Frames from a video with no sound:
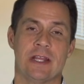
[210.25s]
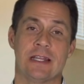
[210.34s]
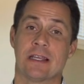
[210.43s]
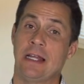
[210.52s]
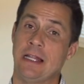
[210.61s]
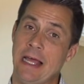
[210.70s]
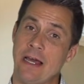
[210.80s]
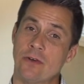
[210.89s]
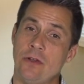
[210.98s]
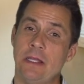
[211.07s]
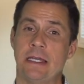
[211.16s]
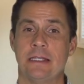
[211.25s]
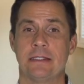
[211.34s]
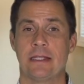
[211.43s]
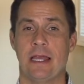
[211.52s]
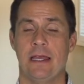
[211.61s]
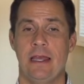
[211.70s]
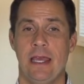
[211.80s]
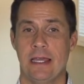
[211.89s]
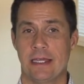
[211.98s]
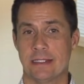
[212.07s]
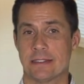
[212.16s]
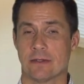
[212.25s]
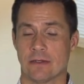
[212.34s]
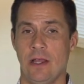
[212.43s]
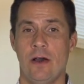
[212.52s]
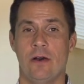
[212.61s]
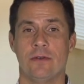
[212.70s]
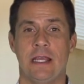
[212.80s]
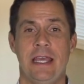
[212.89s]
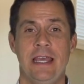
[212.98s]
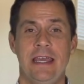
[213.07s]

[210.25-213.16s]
that the collateral against their loan